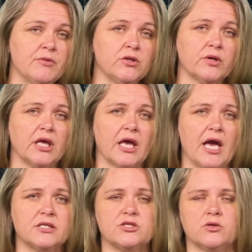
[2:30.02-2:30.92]
looking
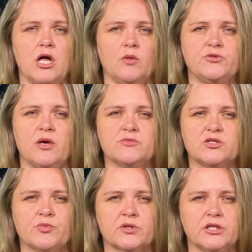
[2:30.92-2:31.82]
at to help them
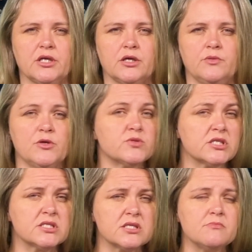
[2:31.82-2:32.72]
support their immune
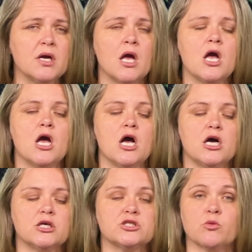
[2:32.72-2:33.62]
system.
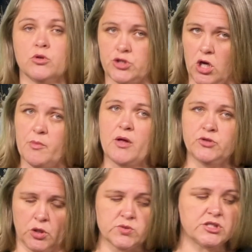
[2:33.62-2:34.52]
So we'll talk about
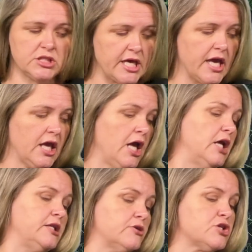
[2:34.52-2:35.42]
those today.
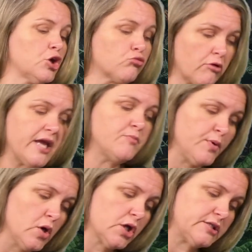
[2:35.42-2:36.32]
There's a great
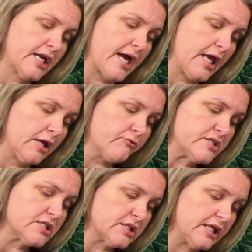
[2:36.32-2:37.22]
book that I
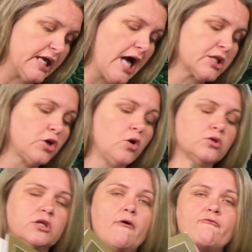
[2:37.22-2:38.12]
recently got
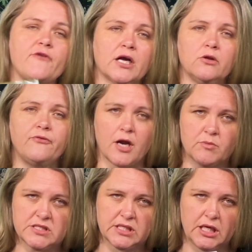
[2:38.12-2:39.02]
called Fungal
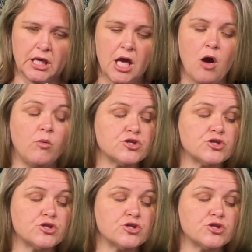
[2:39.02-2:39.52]
Pharmacy, which